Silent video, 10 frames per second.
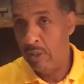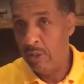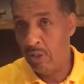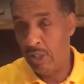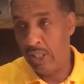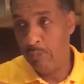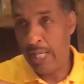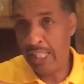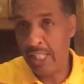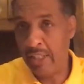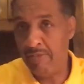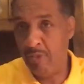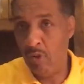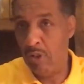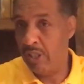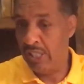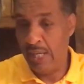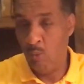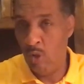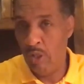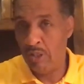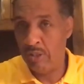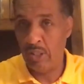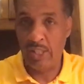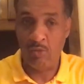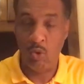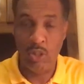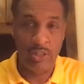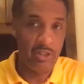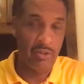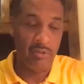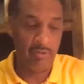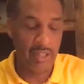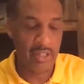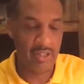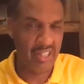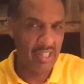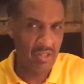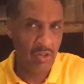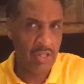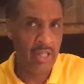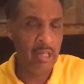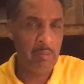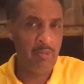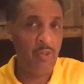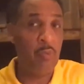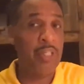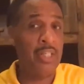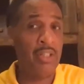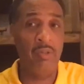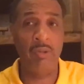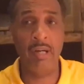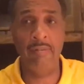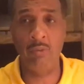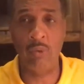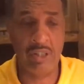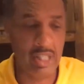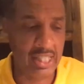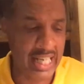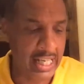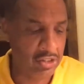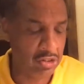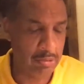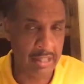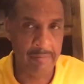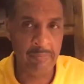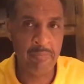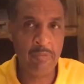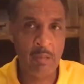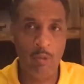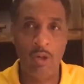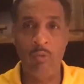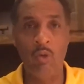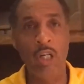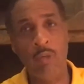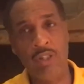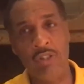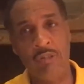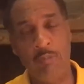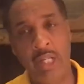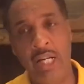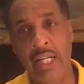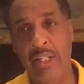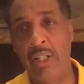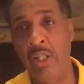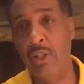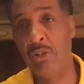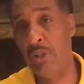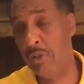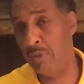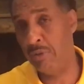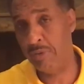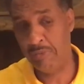So he's beckoning for not one. So that's one, two, three. So that's already before we to new covenant, we see there has to be more than one, which is implying two.